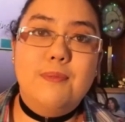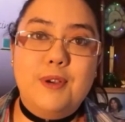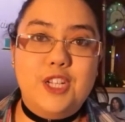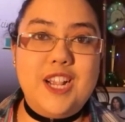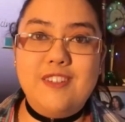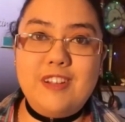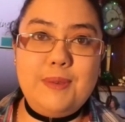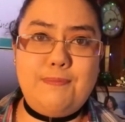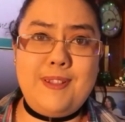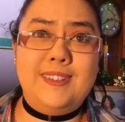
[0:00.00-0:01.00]
but
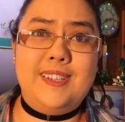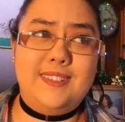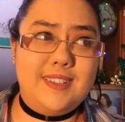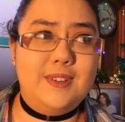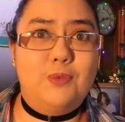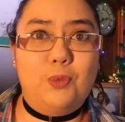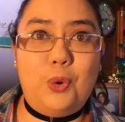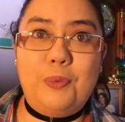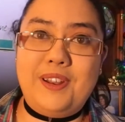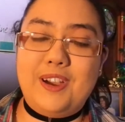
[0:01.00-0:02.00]
generally buildings are
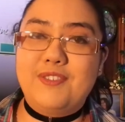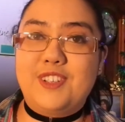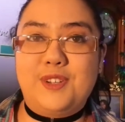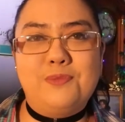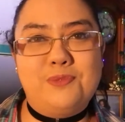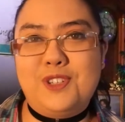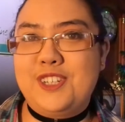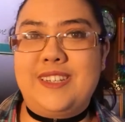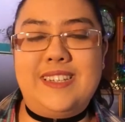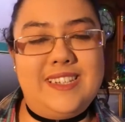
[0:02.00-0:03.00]
warm enough, so you
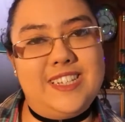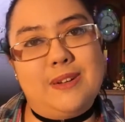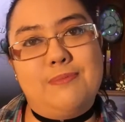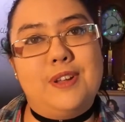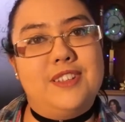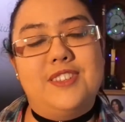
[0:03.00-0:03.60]
shouldn't need a jumper.